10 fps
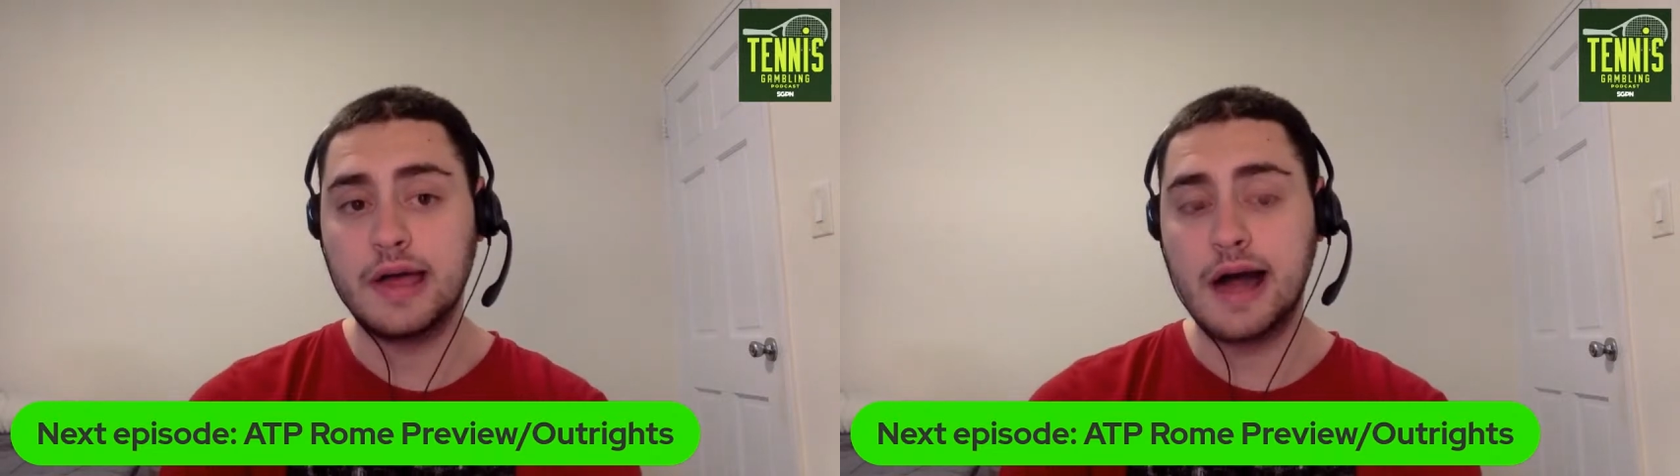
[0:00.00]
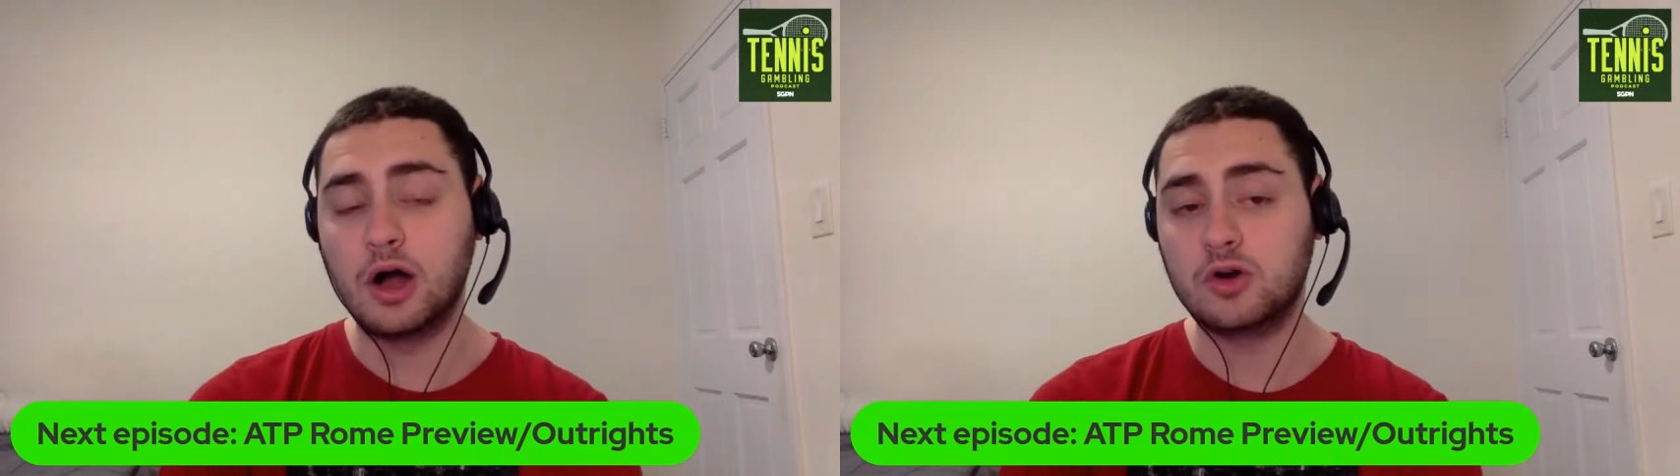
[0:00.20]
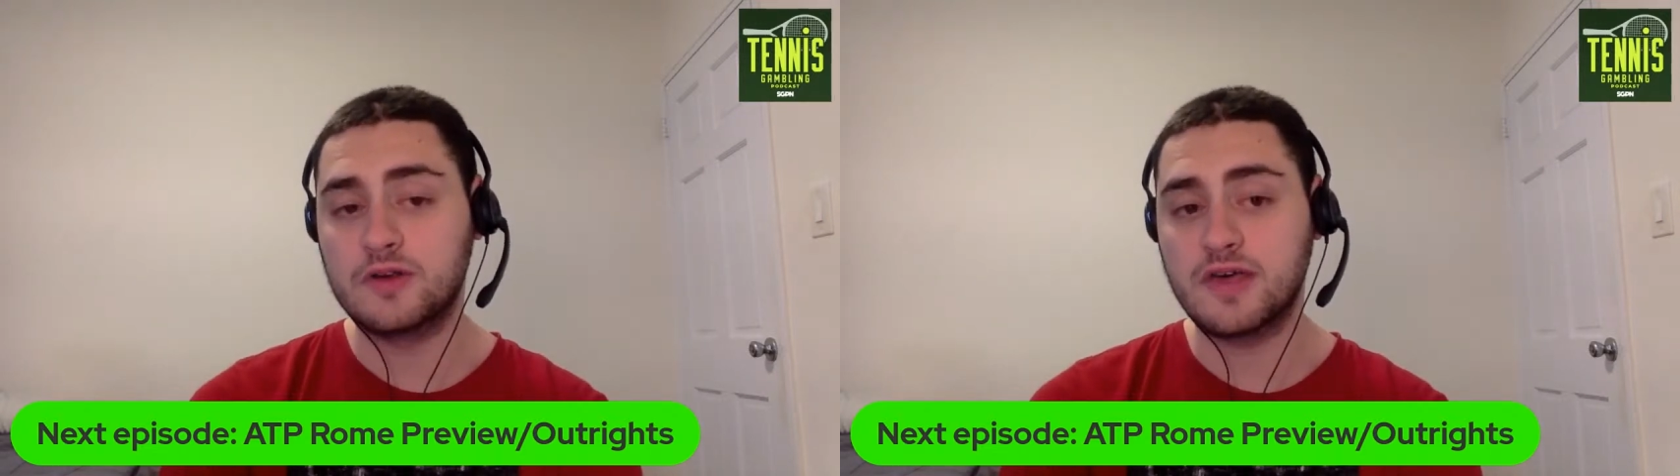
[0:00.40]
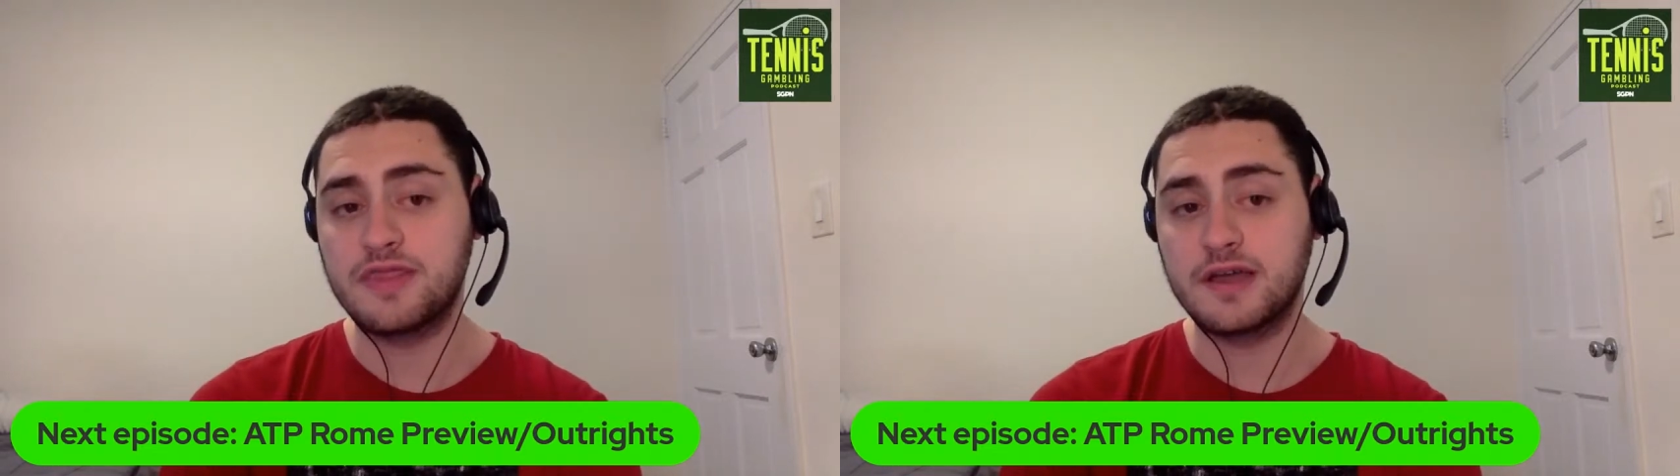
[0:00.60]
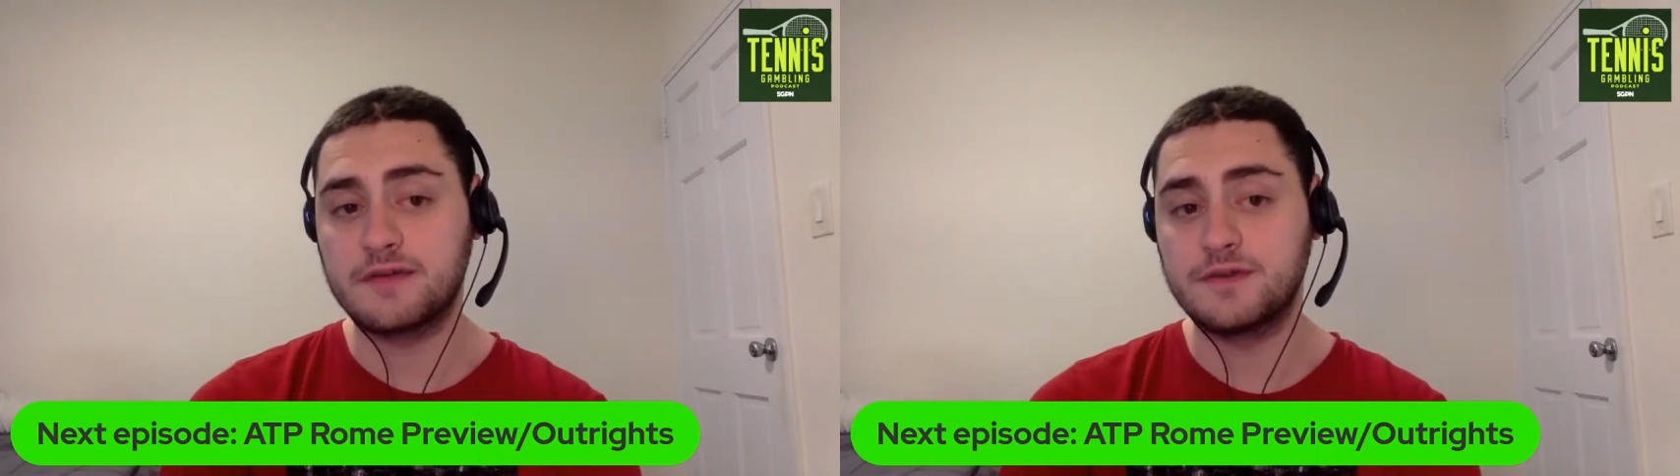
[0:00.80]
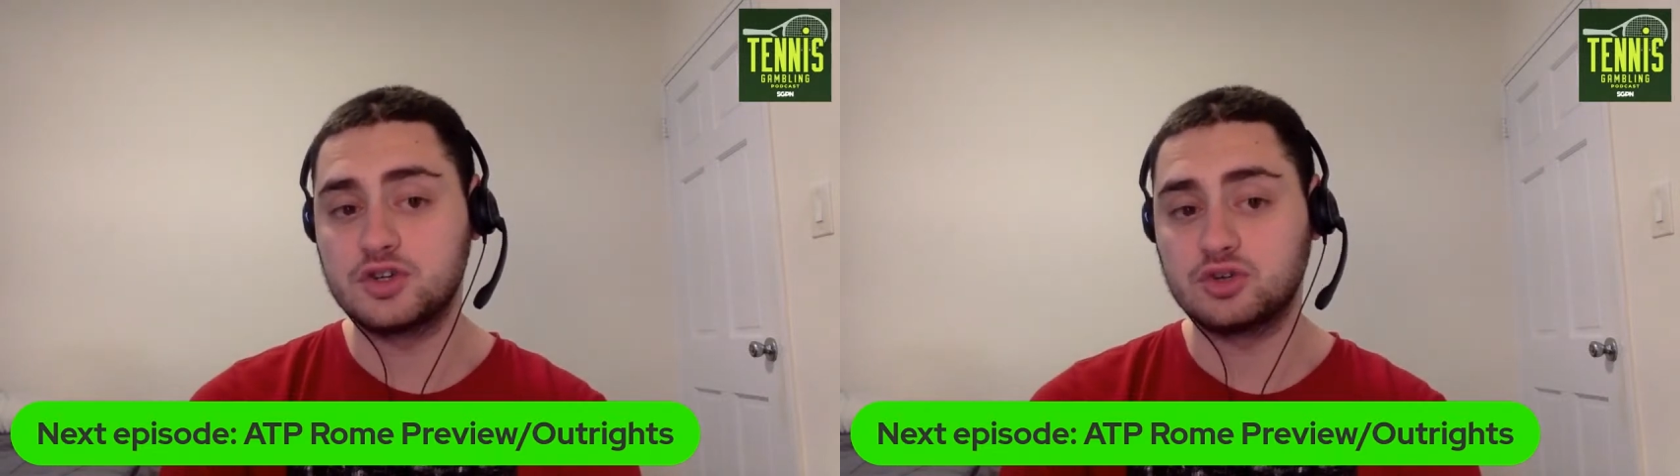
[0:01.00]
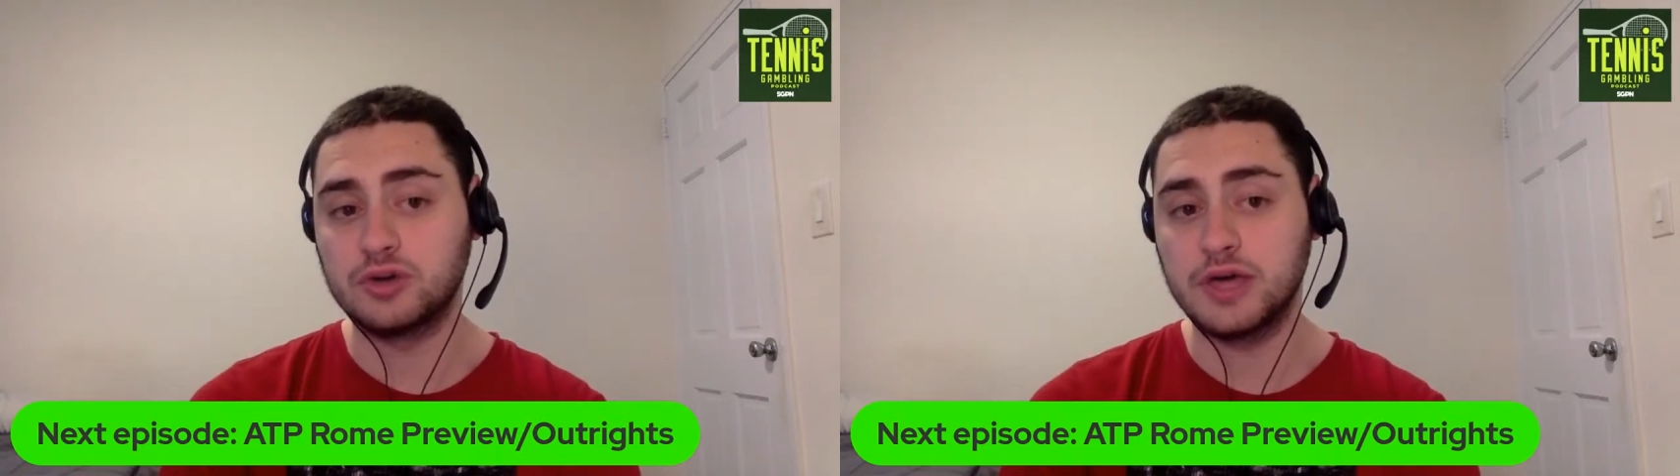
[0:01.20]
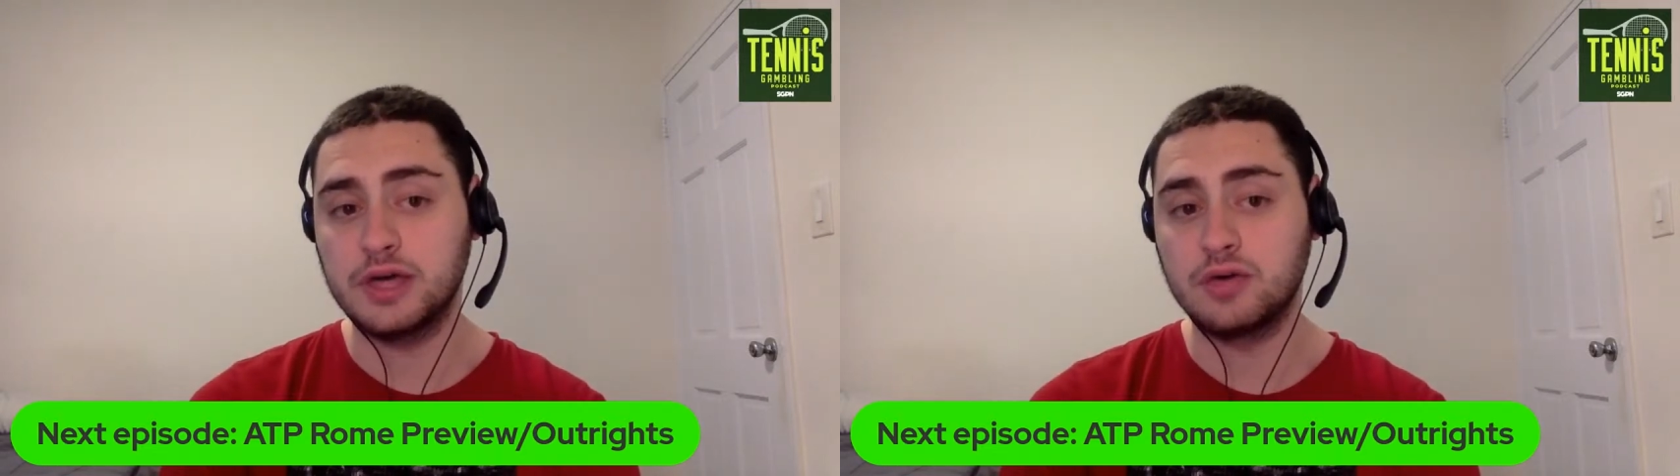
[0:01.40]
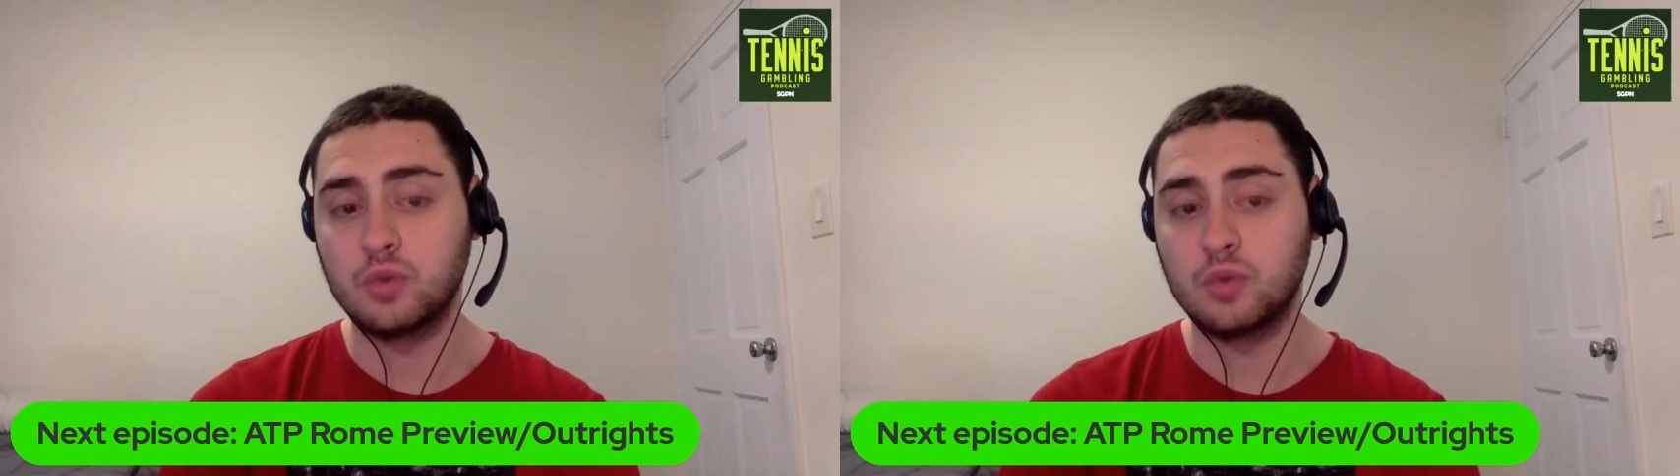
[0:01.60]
Alcaraz, I think, officially